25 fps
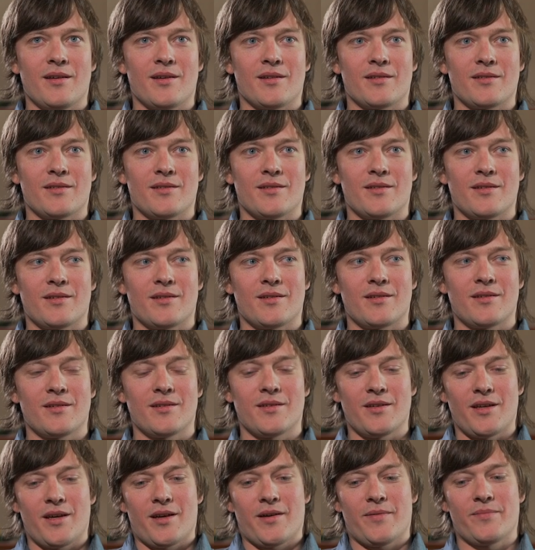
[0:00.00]
and uh,
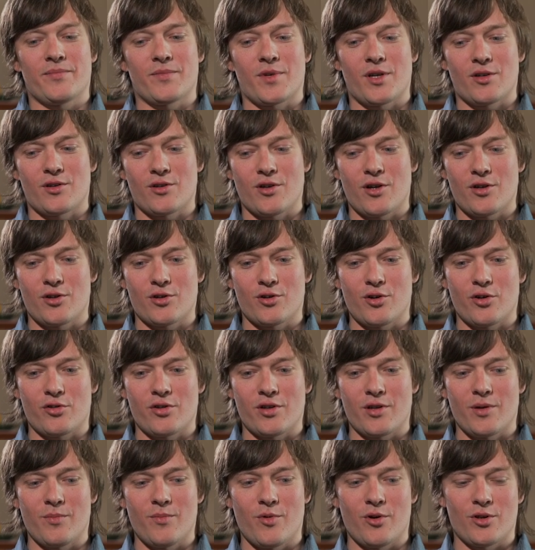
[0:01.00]
yeah, uh,
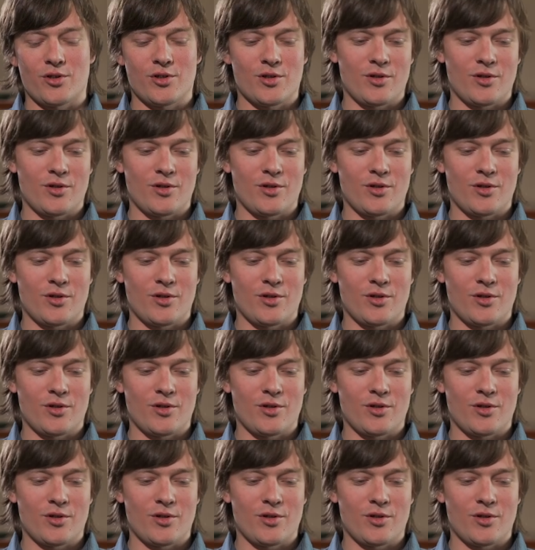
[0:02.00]
nothing more.